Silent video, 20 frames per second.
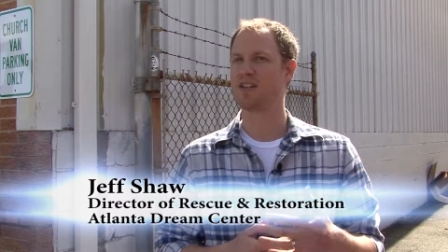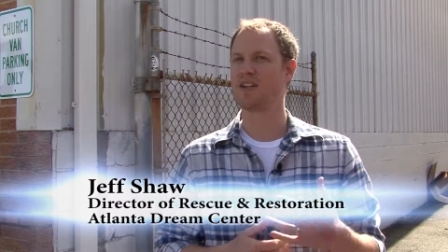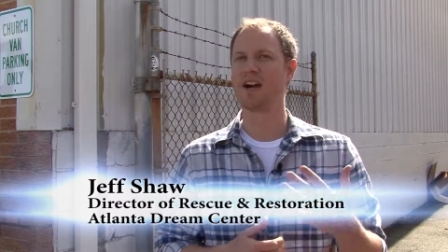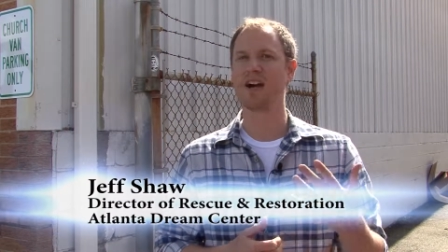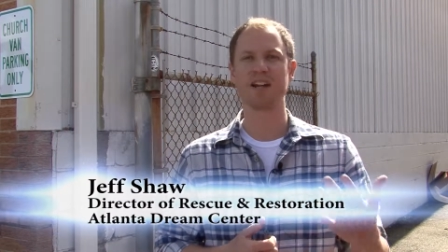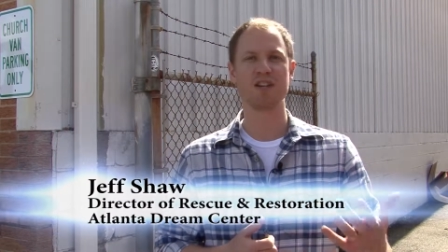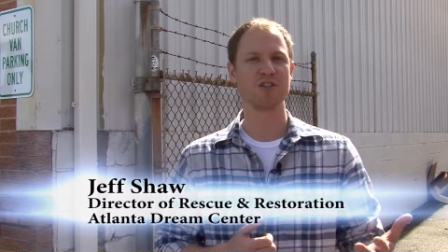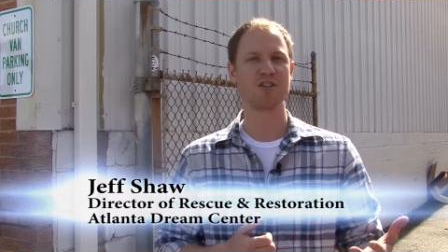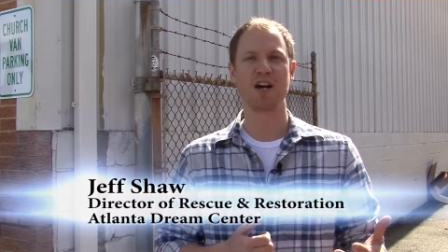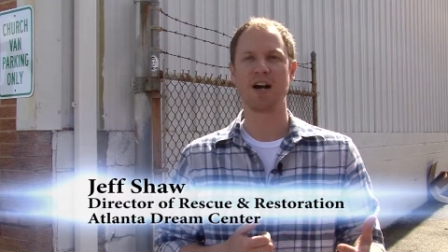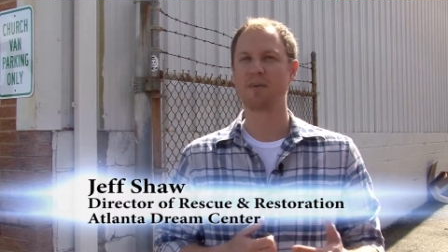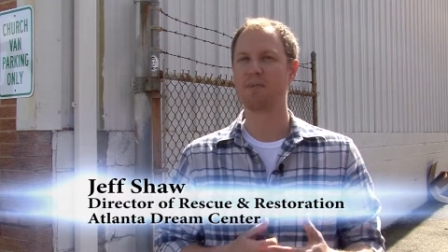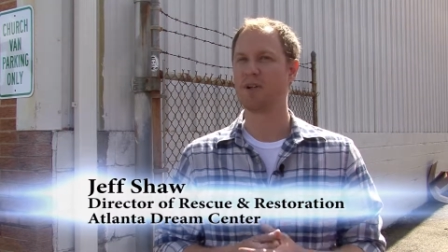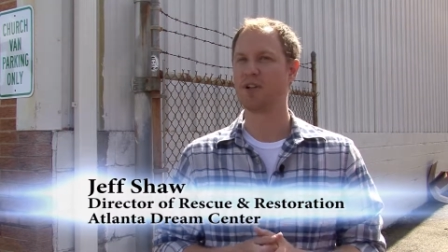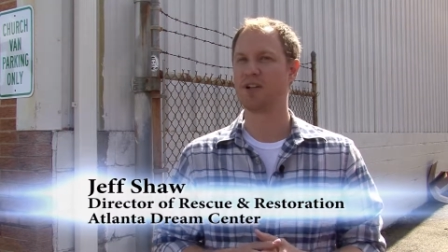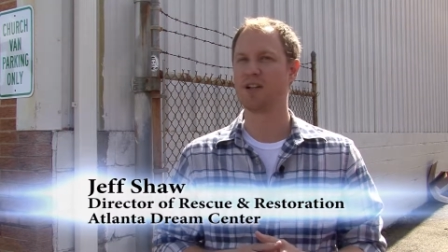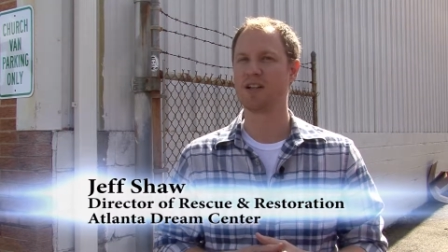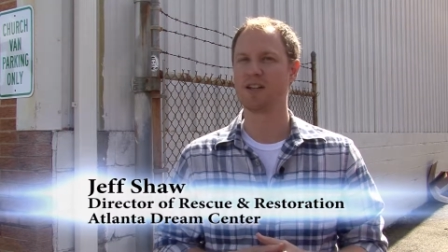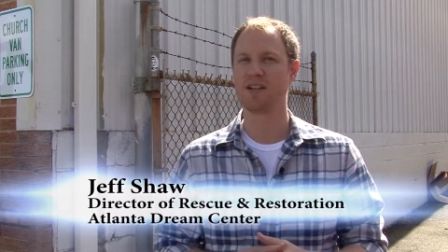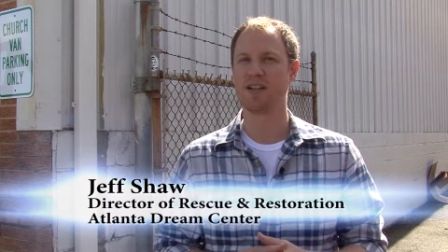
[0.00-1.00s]
got a job
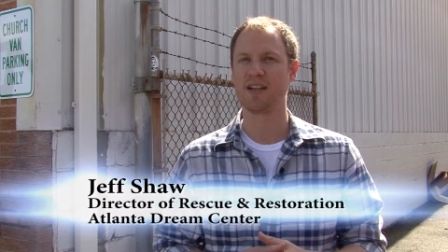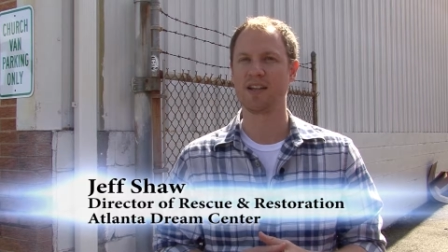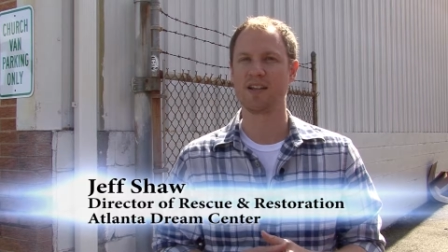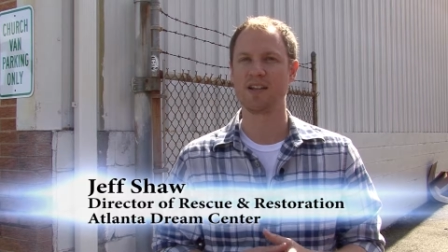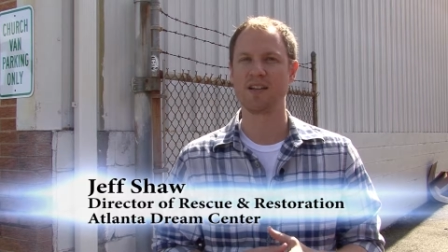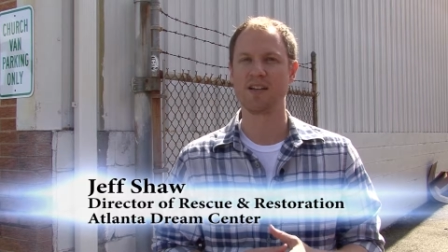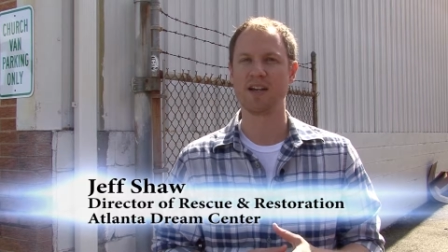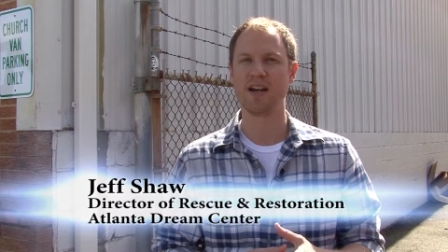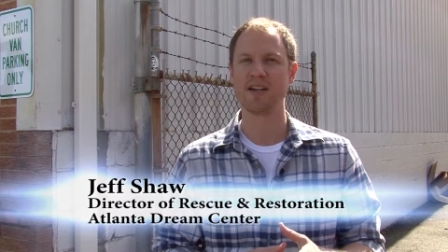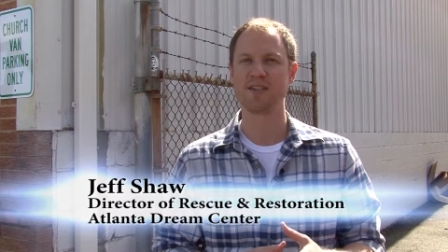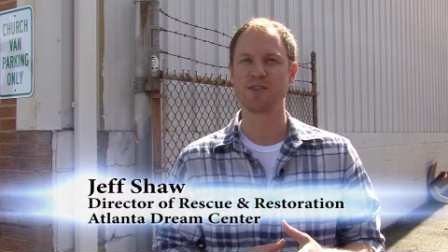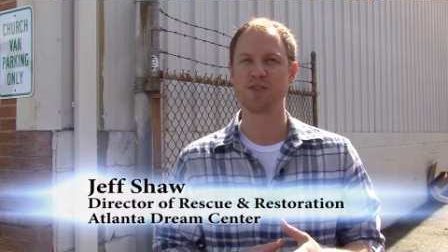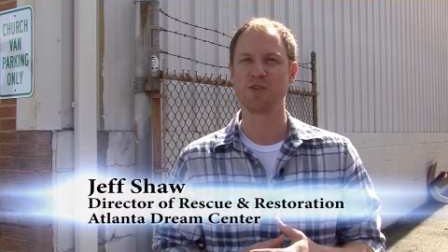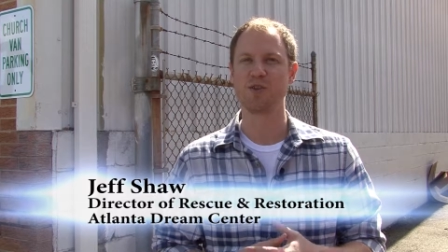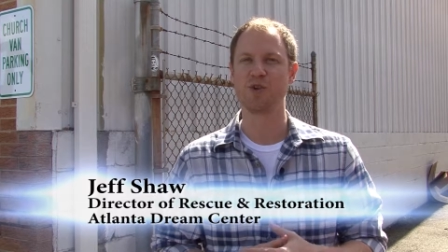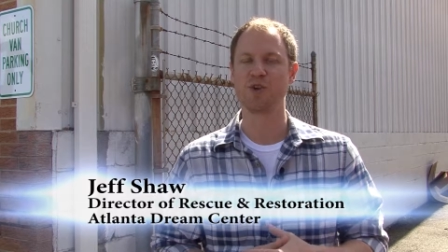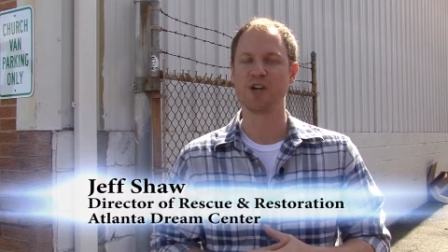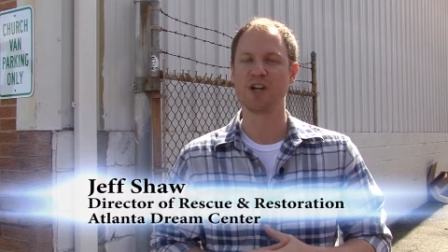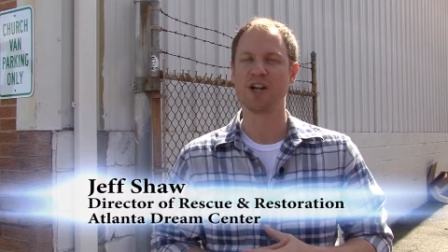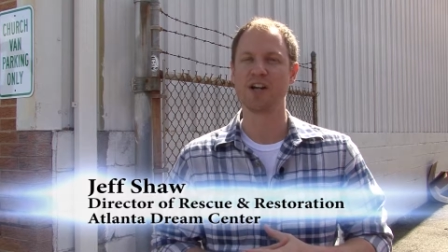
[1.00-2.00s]
here in Atlanta as a
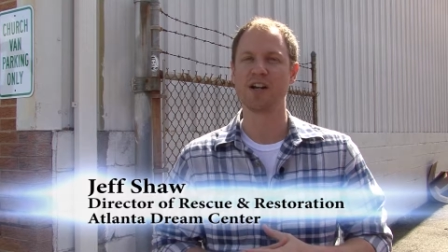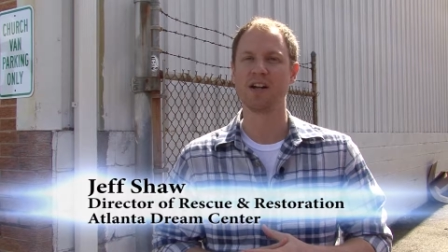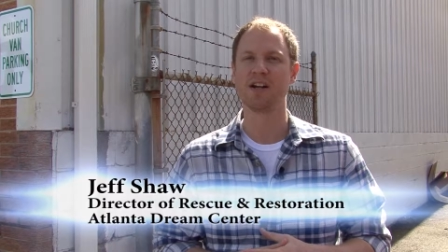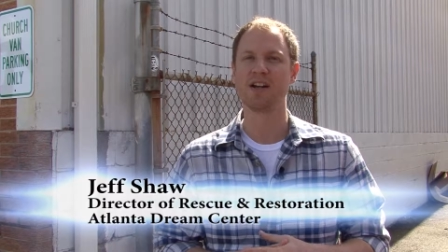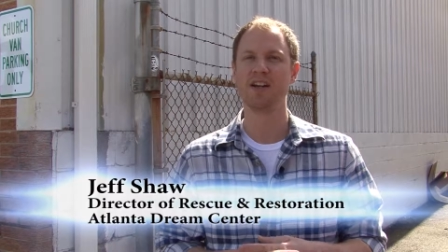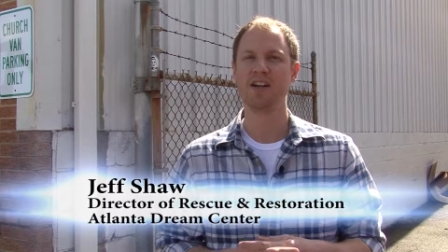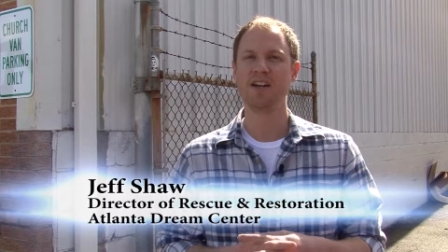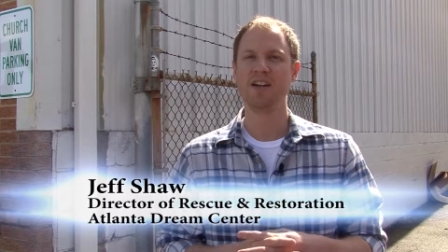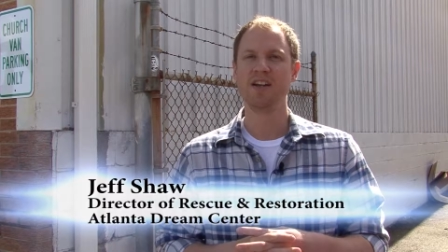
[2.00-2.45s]
lawyer,